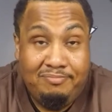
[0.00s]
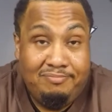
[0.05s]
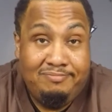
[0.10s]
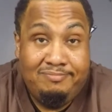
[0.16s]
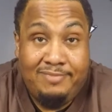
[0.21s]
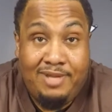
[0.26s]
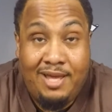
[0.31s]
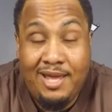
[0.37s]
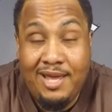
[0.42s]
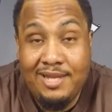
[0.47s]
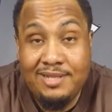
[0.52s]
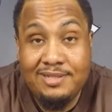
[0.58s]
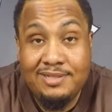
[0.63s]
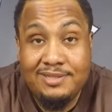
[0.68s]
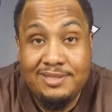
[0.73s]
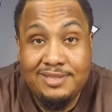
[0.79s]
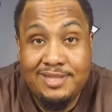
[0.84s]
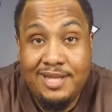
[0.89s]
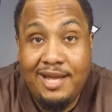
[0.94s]
I had the
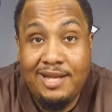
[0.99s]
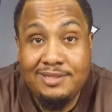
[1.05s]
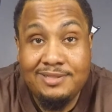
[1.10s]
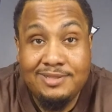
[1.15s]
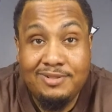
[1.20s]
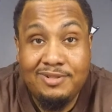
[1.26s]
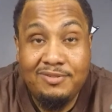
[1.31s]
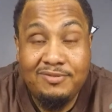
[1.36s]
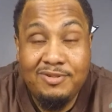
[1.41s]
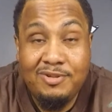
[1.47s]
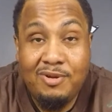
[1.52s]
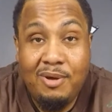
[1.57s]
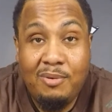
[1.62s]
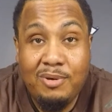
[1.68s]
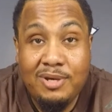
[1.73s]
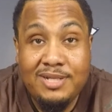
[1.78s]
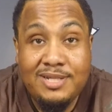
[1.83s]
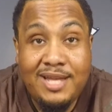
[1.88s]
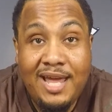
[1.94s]
nostalgia of, you know, I
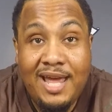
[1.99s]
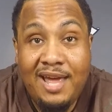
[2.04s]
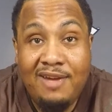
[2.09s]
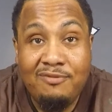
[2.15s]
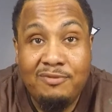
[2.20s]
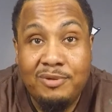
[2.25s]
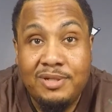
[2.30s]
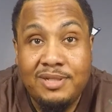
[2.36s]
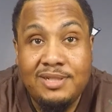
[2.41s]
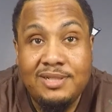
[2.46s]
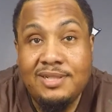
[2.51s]
wanted to have one.